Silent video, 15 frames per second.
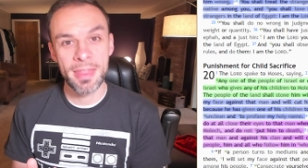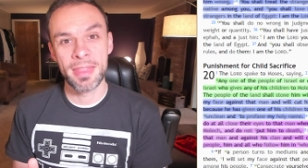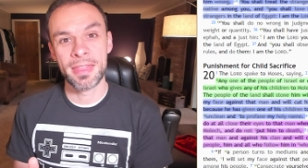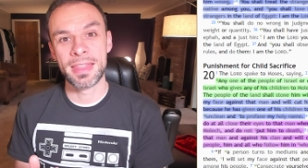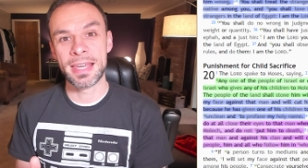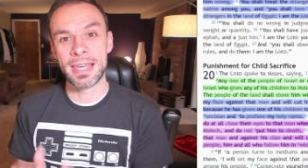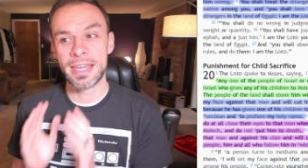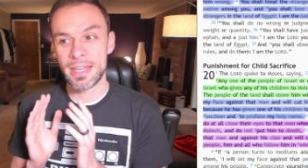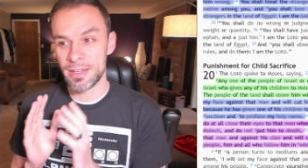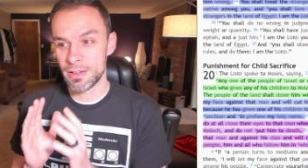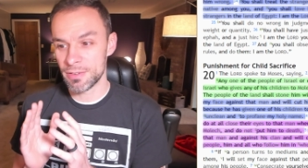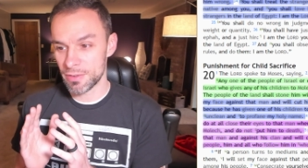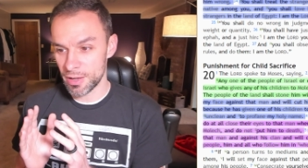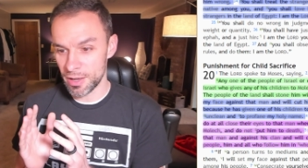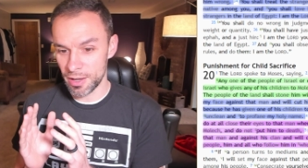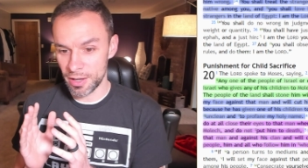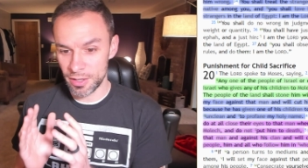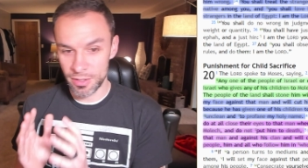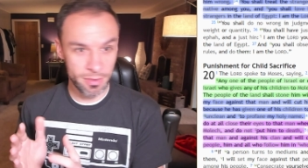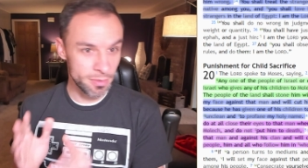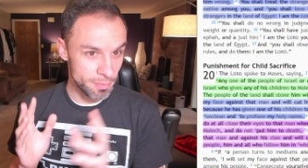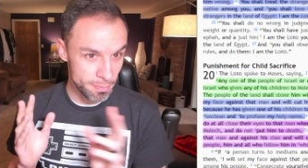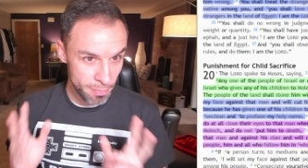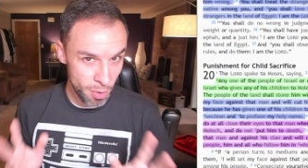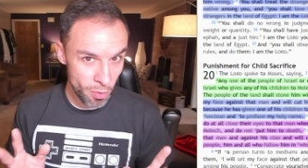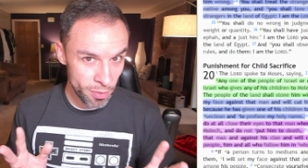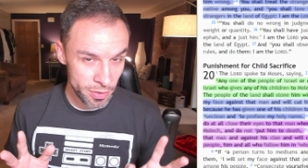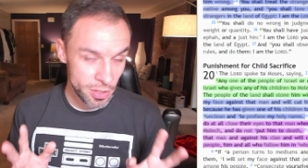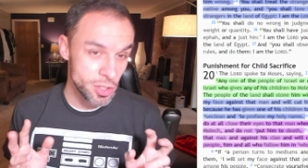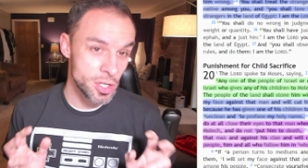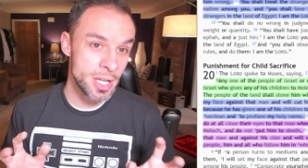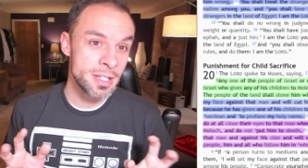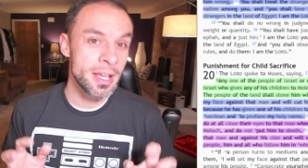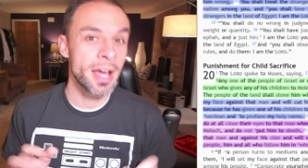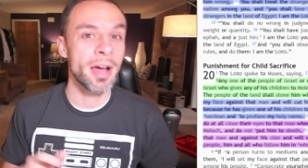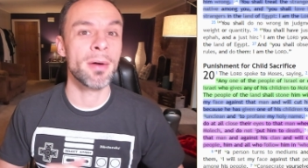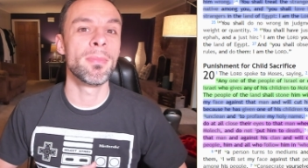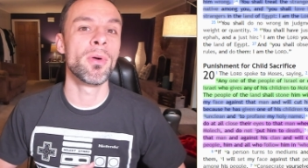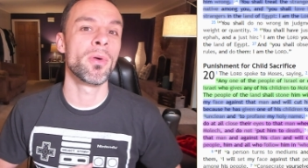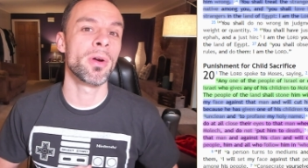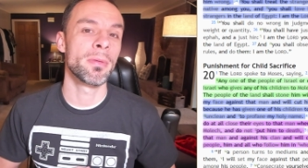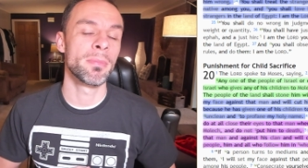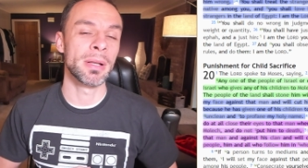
the uh, the Gentile born